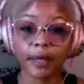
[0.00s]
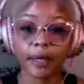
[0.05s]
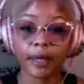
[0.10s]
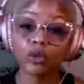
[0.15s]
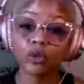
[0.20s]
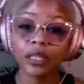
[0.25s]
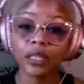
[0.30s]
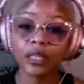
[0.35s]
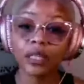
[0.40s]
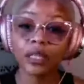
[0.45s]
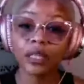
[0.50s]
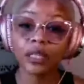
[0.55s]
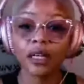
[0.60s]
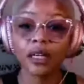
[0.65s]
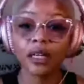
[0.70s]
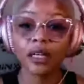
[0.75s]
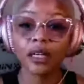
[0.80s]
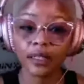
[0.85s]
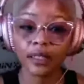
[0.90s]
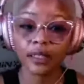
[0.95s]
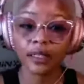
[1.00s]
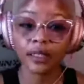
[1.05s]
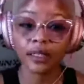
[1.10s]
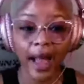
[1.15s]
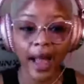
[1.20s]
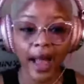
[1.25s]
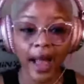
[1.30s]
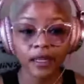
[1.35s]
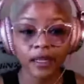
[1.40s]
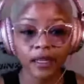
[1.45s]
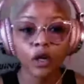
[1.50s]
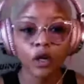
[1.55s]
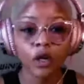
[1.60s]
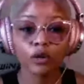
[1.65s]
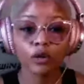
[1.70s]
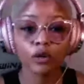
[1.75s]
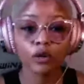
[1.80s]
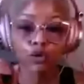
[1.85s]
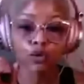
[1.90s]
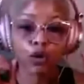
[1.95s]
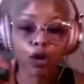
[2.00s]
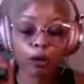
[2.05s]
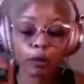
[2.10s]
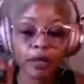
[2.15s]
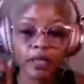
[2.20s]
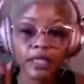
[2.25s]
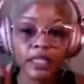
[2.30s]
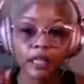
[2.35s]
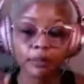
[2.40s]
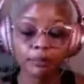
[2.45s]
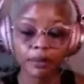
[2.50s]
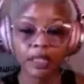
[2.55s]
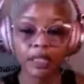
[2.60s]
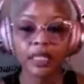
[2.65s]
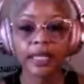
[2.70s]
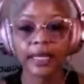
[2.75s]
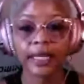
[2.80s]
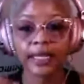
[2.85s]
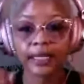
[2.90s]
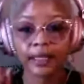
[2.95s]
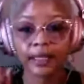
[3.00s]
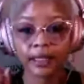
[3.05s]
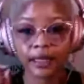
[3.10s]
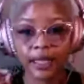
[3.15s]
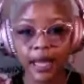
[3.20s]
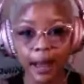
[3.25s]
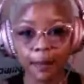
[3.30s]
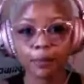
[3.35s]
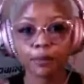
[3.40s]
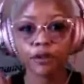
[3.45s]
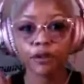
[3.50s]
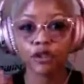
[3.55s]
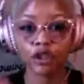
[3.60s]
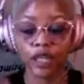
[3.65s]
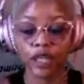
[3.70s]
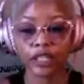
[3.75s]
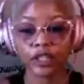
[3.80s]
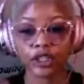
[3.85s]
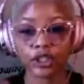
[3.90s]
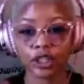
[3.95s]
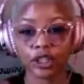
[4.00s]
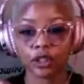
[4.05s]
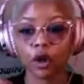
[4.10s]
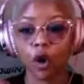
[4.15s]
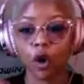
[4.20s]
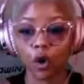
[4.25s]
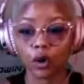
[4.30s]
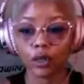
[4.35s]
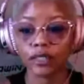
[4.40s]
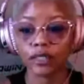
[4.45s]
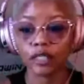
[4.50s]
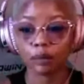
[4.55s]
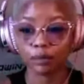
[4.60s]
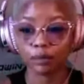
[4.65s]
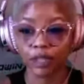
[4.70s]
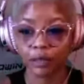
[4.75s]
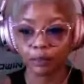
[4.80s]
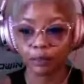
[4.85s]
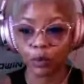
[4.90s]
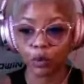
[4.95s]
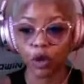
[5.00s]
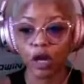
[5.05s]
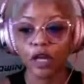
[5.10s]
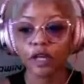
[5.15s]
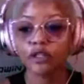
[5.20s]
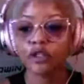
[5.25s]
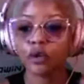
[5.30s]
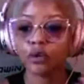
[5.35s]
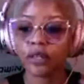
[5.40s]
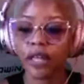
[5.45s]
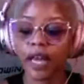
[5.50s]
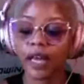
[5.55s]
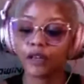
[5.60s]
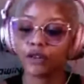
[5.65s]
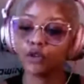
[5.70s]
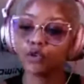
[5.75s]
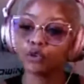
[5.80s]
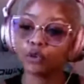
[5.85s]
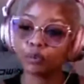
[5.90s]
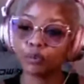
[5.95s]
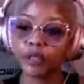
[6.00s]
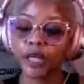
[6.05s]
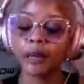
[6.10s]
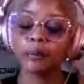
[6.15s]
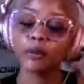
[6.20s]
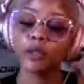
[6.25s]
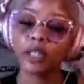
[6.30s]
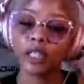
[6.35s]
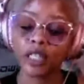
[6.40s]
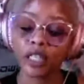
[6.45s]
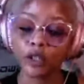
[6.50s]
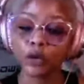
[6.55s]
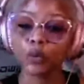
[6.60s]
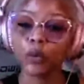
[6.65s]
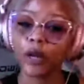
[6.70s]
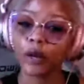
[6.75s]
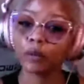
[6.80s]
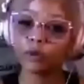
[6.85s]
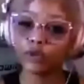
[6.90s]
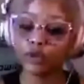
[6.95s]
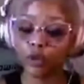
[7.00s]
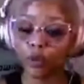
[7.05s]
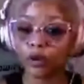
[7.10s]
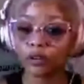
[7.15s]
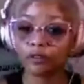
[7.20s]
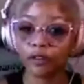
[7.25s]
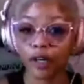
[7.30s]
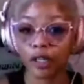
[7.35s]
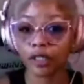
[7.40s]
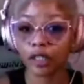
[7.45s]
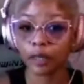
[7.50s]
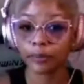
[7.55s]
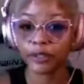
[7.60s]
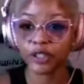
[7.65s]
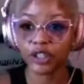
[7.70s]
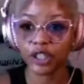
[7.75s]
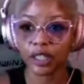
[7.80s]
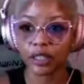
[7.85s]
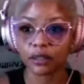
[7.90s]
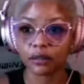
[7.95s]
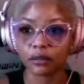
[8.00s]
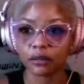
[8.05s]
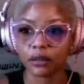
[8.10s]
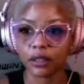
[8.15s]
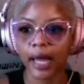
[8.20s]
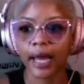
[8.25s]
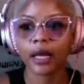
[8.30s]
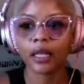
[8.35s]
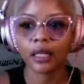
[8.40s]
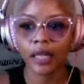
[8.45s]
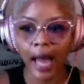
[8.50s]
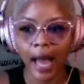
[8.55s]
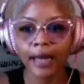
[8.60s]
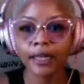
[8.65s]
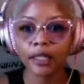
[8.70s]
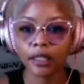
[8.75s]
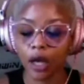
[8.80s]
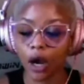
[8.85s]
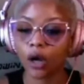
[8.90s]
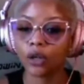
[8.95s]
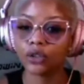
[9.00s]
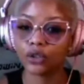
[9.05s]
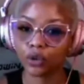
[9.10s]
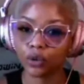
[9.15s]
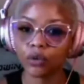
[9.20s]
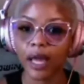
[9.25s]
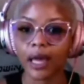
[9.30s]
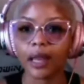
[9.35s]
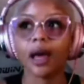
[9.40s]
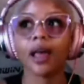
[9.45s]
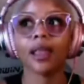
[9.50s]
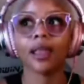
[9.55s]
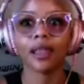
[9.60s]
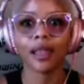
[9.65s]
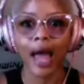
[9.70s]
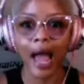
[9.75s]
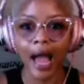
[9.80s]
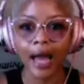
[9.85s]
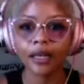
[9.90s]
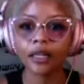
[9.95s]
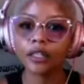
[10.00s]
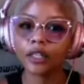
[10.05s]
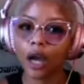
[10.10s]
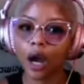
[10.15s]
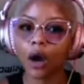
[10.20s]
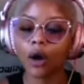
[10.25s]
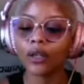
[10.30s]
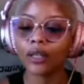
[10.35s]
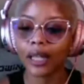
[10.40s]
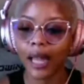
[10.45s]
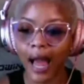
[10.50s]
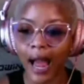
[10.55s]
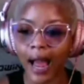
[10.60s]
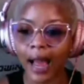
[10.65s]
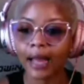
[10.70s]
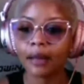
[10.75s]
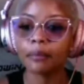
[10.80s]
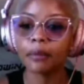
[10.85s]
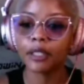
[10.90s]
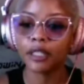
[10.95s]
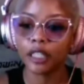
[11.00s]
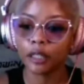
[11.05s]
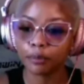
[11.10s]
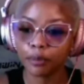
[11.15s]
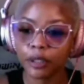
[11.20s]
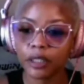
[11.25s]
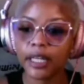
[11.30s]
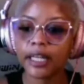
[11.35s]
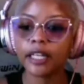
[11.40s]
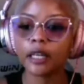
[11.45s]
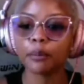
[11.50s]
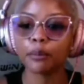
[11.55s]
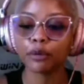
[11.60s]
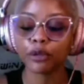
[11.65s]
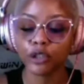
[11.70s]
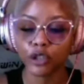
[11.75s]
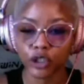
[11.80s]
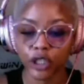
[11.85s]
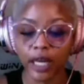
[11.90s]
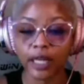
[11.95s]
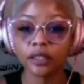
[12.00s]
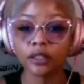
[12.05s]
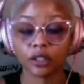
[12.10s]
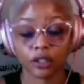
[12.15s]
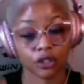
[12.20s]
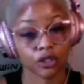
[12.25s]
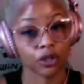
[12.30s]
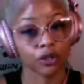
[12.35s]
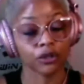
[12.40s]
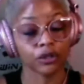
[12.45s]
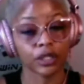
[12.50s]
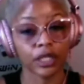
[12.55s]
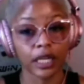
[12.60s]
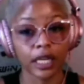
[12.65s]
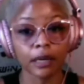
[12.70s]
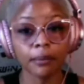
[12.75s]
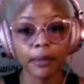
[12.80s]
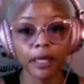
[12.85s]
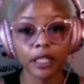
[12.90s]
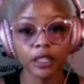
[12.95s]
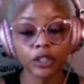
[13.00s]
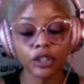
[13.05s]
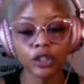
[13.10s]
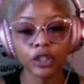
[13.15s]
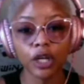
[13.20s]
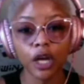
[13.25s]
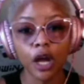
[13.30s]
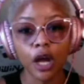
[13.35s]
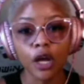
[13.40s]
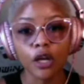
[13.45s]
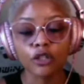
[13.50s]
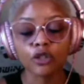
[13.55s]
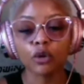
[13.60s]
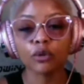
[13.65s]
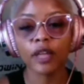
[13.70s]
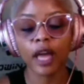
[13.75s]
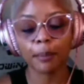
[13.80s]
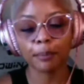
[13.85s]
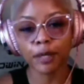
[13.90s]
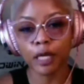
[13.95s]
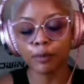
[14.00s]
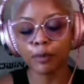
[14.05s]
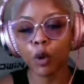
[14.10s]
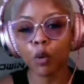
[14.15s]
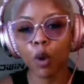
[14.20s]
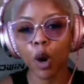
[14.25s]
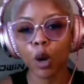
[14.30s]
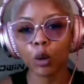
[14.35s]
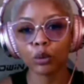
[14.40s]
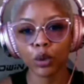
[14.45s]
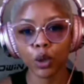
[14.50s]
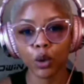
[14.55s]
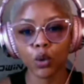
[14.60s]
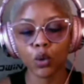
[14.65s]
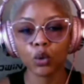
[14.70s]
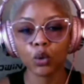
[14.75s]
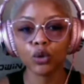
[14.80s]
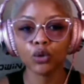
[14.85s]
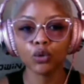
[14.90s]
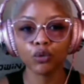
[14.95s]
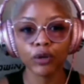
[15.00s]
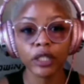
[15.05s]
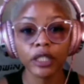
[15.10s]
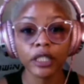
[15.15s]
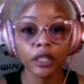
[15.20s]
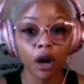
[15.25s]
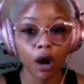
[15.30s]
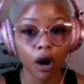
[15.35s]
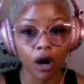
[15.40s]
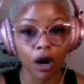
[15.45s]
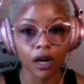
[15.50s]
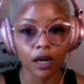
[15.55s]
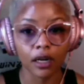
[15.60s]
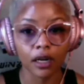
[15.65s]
look like a good guy was so you could manipulate that projection onto people so that you would be able to get away with doing fucked up shit. Like, a lot of y'all do that. A lot of y'all lie, manipulate, and project a certain image so that people won't know who you really are.